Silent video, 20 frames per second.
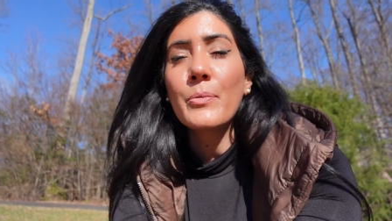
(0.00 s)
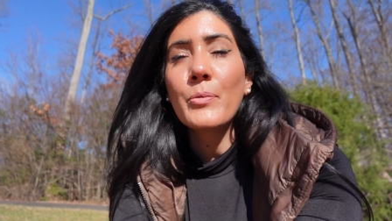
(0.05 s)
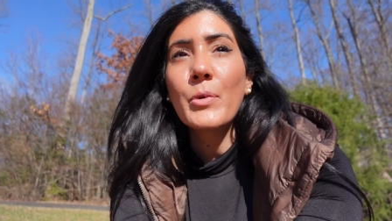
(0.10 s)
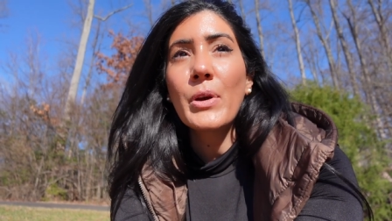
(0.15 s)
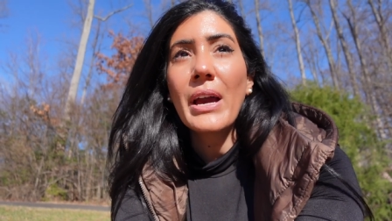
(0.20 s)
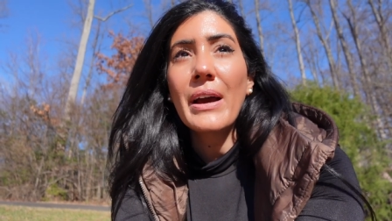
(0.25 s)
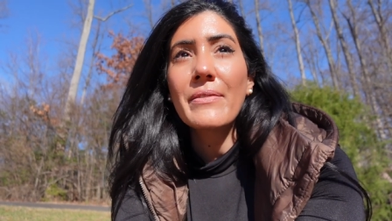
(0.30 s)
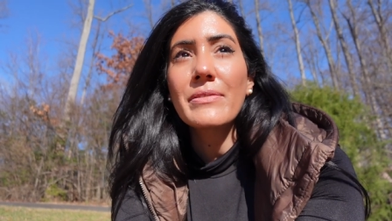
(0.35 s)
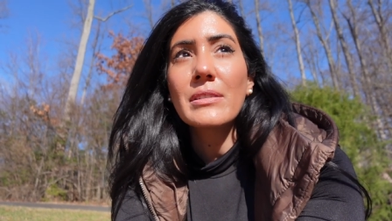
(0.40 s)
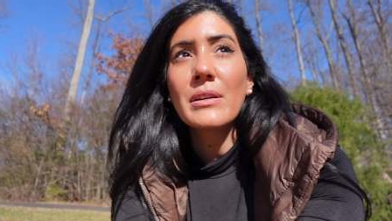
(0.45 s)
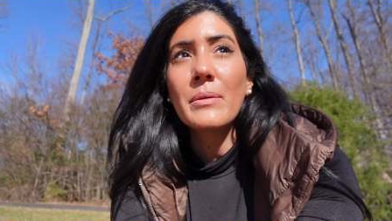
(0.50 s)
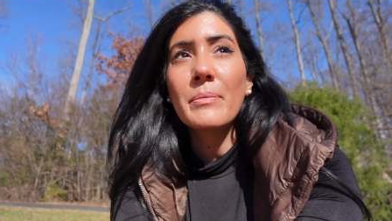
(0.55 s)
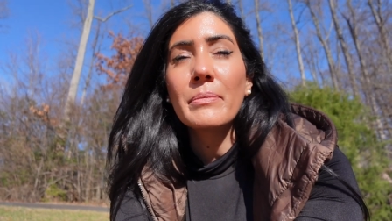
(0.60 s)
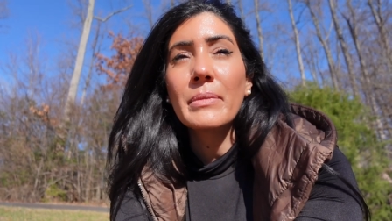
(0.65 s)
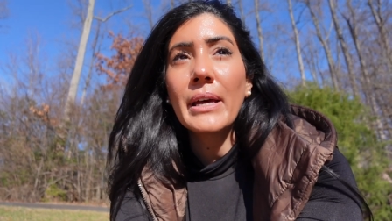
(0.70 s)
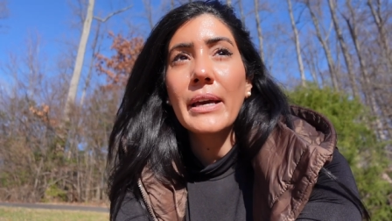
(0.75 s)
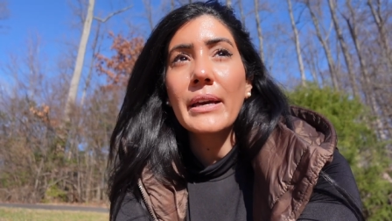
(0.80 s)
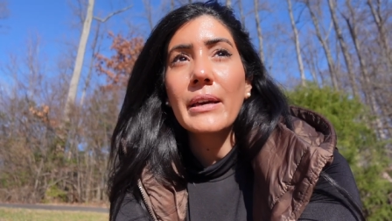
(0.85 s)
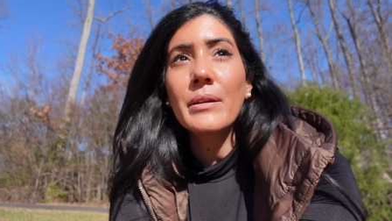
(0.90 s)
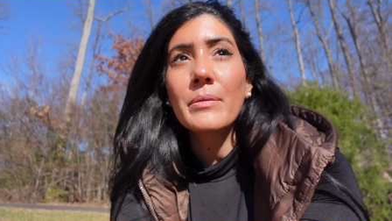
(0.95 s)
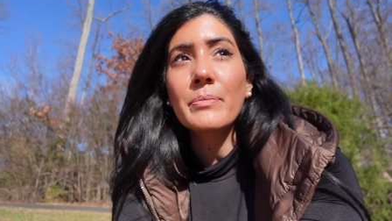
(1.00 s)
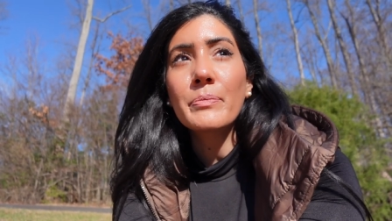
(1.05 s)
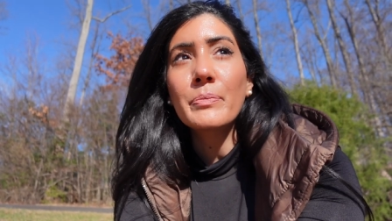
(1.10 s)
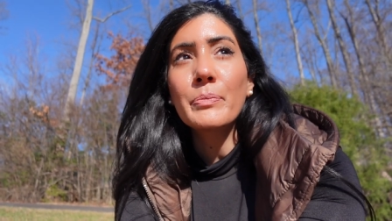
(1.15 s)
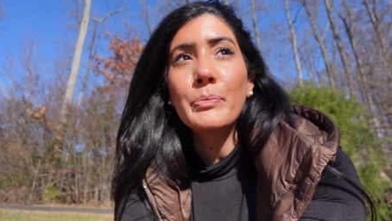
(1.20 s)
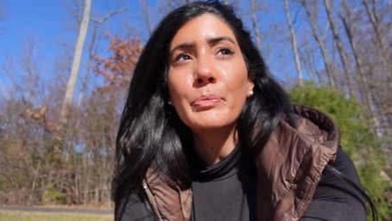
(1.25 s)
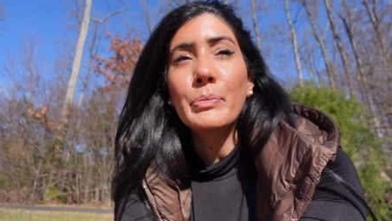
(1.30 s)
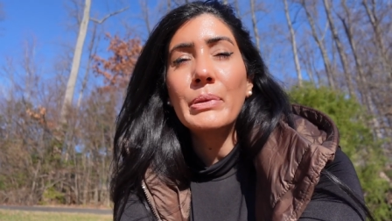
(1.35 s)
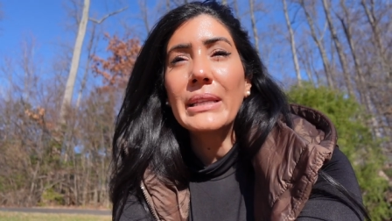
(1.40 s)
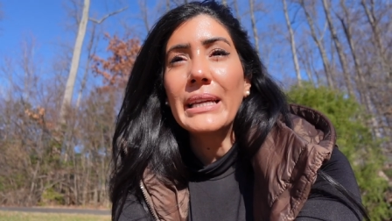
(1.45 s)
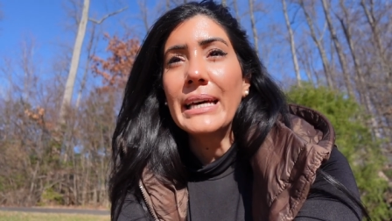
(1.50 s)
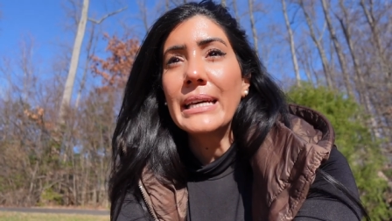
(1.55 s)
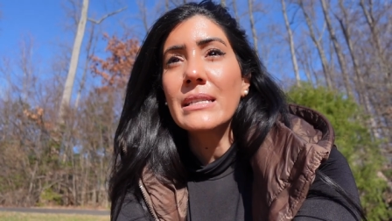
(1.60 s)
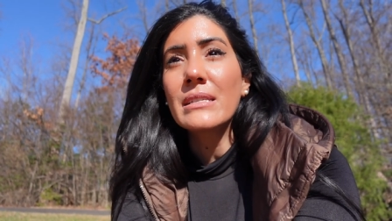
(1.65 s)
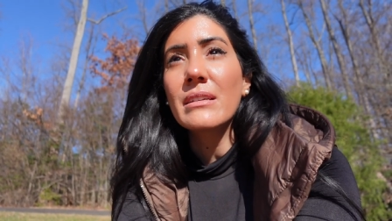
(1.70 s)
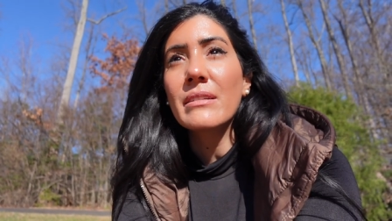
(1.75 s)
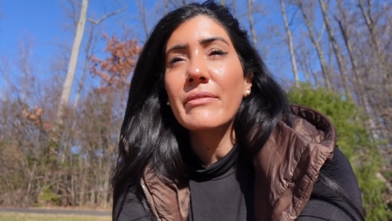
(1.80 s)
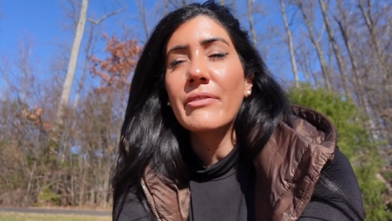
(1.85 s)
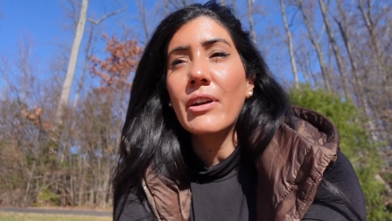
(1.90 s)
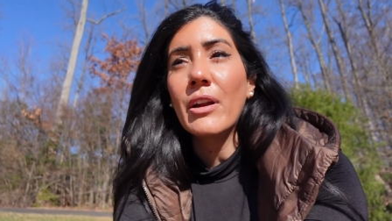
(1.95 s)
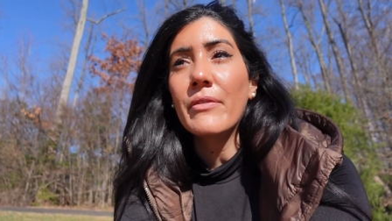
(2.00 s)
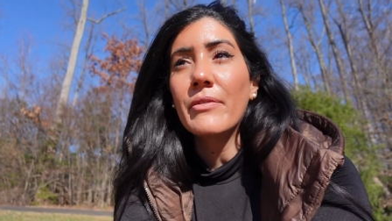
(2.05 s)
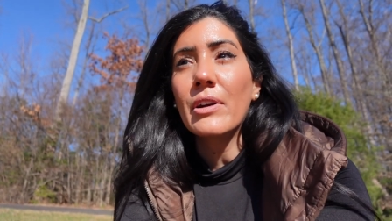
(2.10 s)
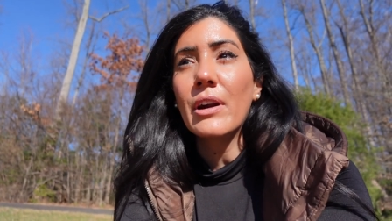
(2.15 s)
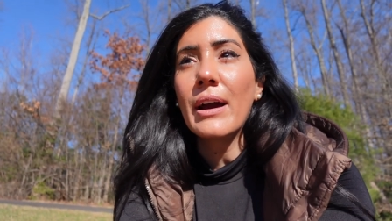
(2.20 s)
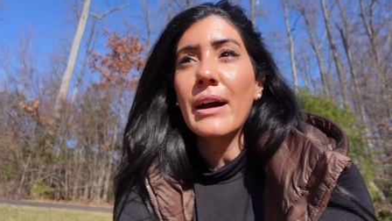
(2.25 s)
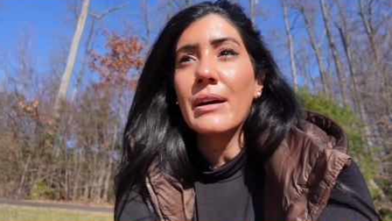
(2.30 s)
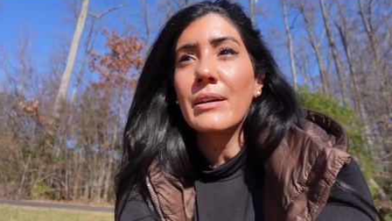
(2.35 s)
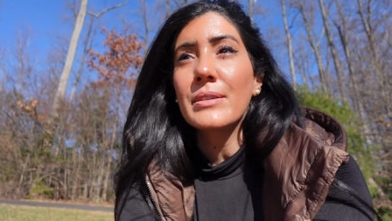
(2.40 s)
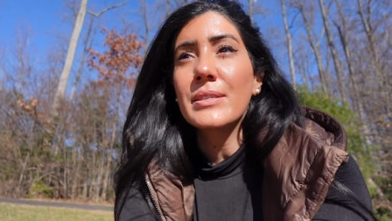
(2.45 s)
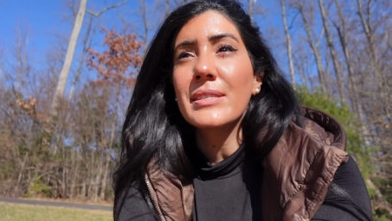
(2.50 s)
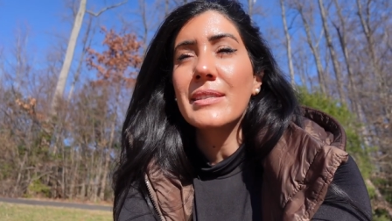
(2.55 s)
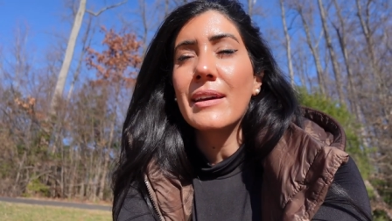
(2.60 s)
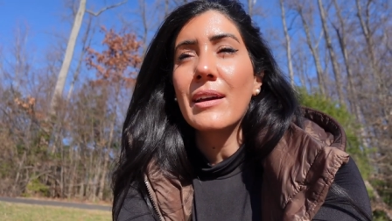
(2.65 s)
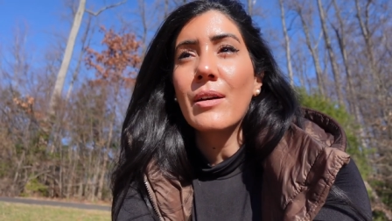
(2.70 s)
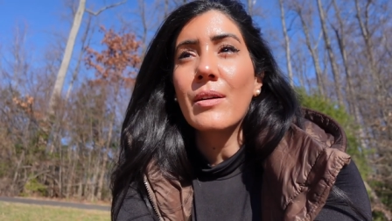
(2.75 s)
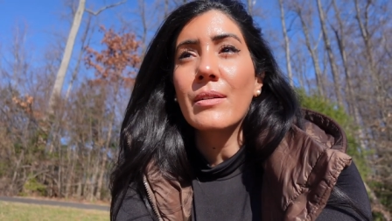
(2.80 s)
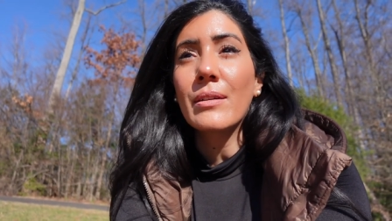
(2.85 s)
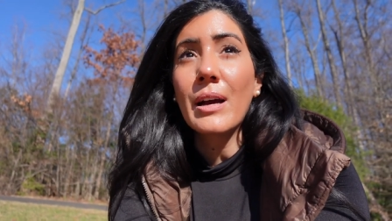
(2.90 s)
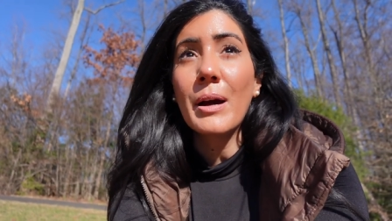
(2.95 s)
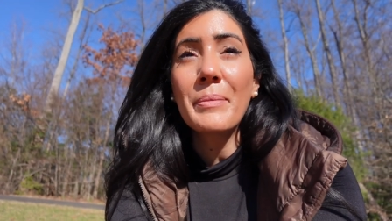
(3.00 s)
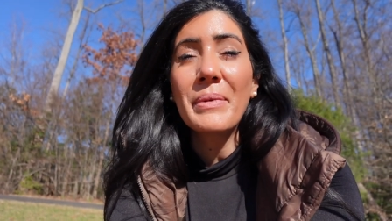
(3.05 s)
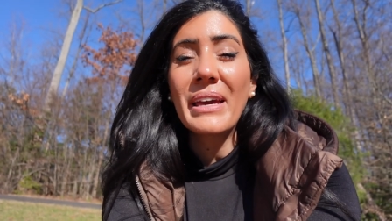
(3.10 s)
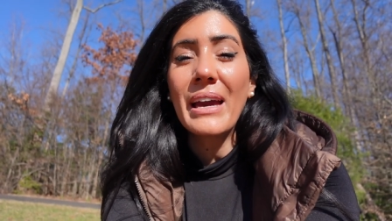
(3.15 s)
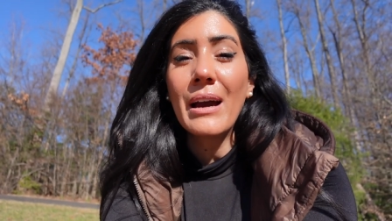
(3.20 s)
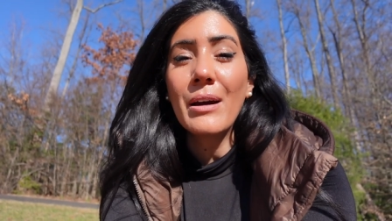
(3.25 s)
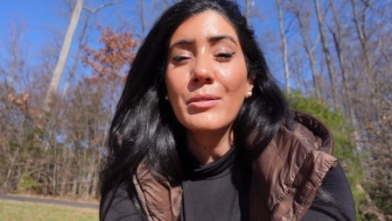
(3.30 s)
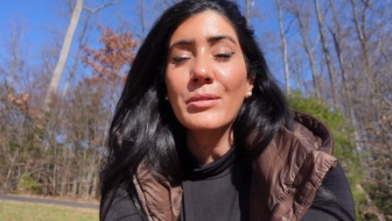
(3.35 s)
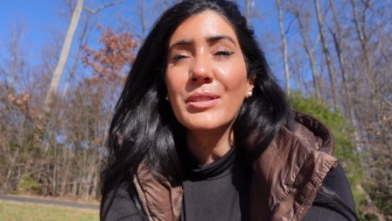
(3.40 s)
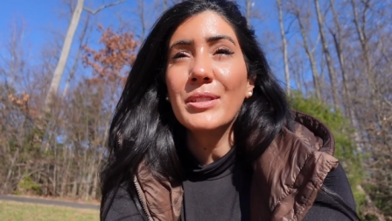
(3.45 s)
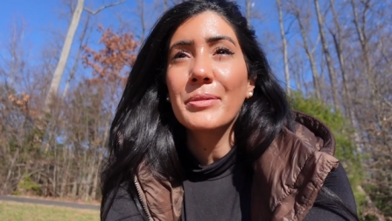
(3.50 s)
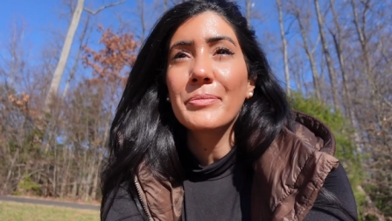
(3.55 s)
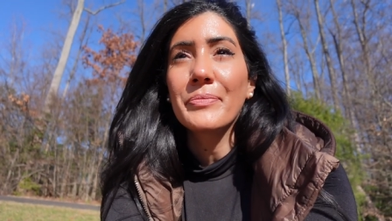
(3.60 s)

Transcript: We have some like plants in front of our house. They are coming out.